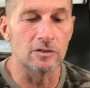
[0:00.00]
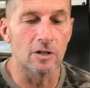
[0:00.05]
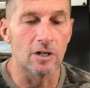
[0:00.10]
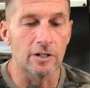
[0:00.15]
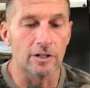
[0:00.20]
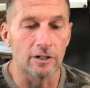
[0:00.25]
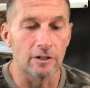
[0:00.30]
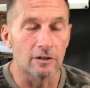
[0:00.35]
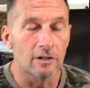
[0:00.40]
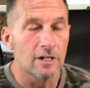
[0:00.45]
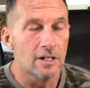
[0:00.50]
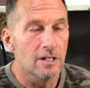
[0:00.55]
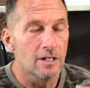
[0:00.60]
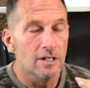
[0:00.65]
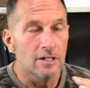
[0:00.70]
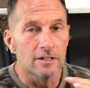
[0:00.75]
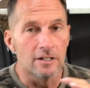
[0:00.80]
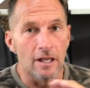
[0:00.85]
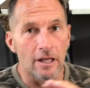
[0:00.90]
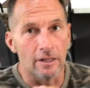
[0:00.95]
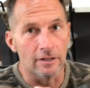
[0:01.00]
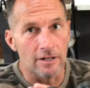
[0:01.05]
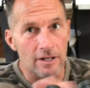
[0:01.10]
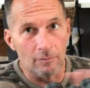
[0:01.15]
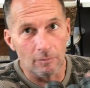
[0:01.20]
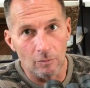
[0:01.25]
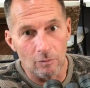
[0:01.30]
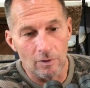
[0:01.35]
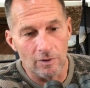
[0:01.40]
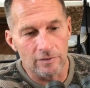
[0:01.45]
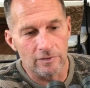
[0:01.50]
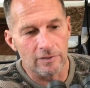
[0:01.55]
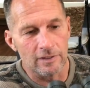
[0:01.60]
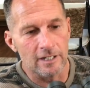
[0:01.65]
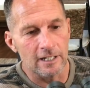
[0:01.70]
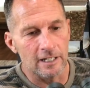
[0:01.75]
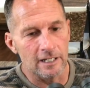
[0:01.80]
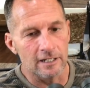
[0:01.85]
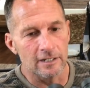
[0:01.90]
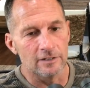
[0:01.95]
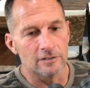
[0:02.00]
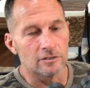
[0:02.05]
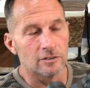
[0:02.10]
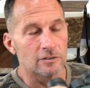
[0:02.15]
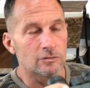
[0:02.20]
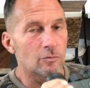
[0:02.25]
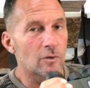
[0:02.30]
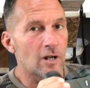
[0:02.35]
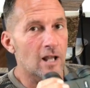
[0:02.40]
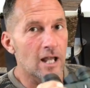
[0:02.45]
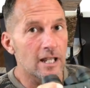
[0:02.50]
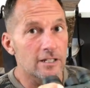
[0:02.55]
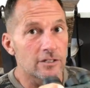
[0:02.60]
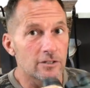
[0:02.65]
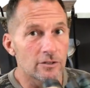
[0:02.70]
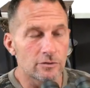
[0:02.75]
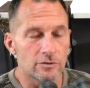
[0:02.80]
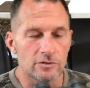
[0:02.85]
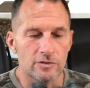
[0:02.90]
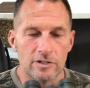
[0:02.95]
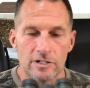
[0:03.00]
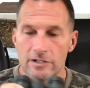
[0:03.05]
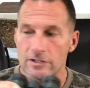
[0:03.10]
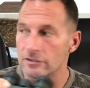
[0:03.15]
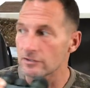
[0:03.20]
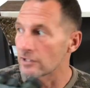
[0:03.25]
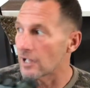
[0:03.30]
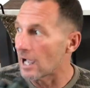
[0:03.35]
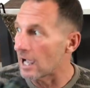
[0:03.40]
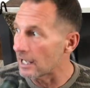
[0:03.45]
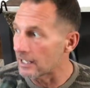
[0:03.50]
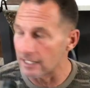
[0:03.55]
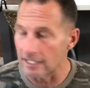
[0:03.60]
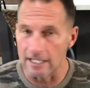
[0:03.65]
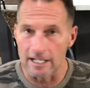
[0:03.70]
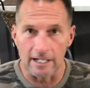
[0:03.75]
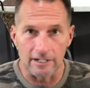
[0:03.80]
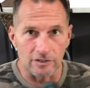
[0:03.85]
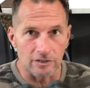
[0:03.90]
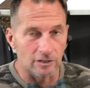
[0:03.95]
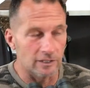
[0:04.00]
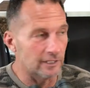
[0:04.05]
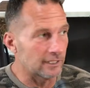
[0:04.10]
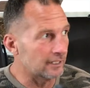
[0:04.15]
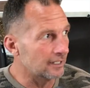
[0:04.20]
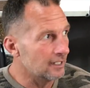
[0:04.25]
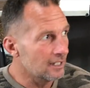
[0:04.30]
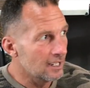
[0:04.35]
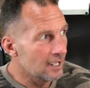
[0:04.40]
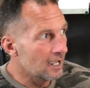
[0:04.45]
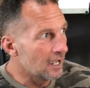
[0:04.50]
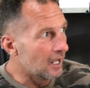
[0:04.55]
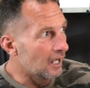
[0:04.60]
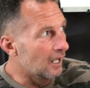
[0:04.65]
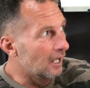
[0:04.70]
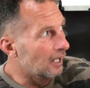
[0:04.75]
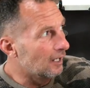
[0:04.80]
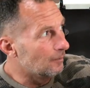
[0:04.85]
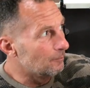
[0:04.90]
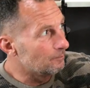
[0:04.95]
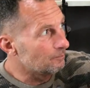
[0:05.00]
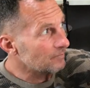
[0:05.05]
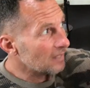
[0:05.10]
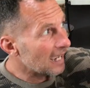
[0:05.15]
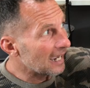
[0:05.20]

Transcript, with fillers: on here now the number one thing is is when i use these i can actually um,